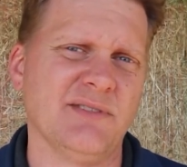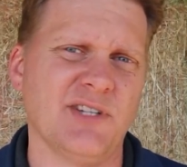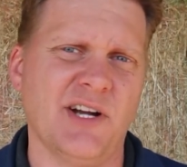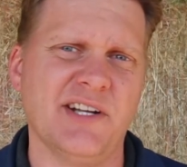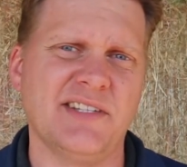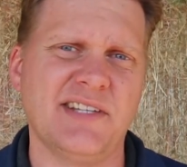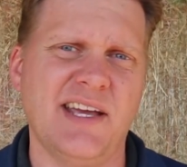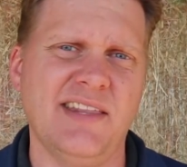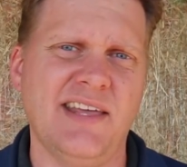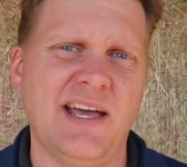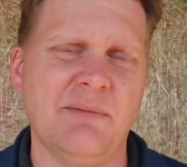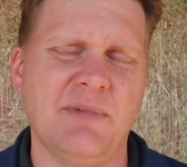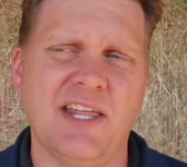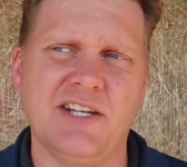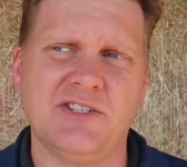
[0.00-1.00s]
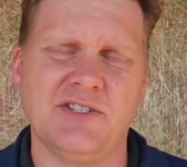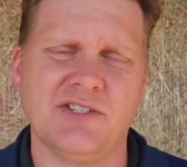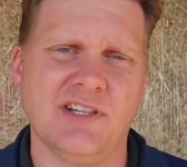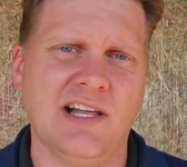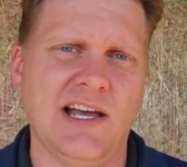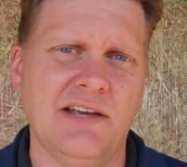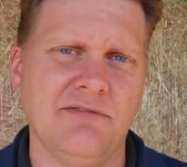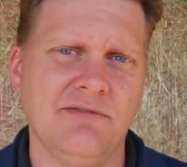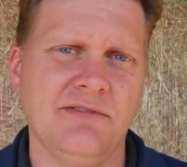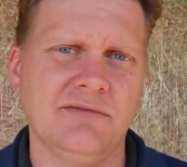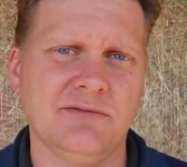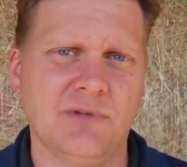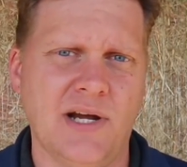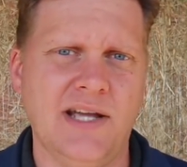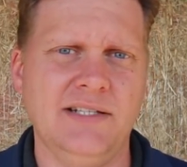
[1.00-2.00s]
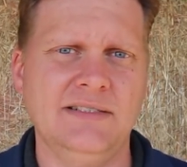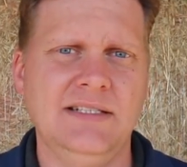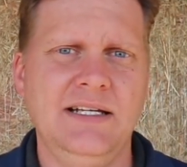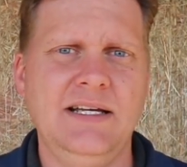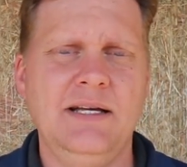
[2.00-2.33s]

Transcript: Sorry to say that, but that's just life, right?